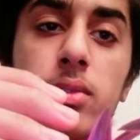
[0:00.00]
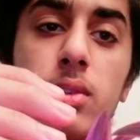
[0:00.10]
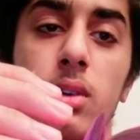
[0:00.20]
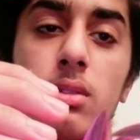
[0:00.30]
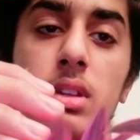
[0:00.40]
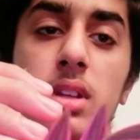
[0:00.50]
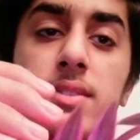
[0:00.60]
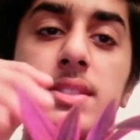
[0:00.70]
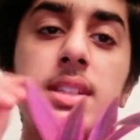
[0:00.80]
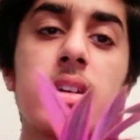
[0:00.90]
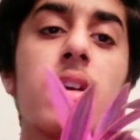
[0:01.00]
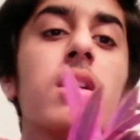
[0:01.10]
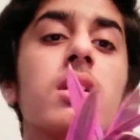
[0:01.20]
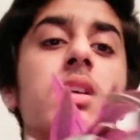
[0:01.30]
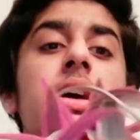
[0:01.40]
all leaves there
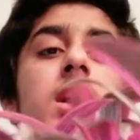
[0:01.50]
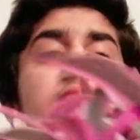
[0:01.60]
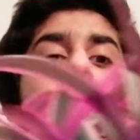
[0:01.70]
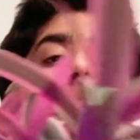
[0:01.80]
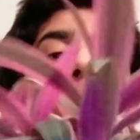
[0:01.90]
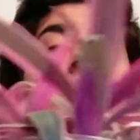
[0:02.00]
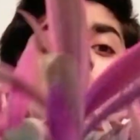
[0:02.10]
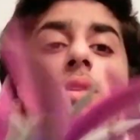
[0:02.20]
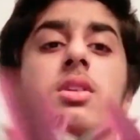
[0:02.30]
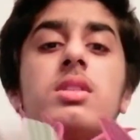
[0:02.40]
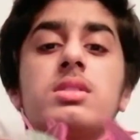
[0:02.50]
are purple color.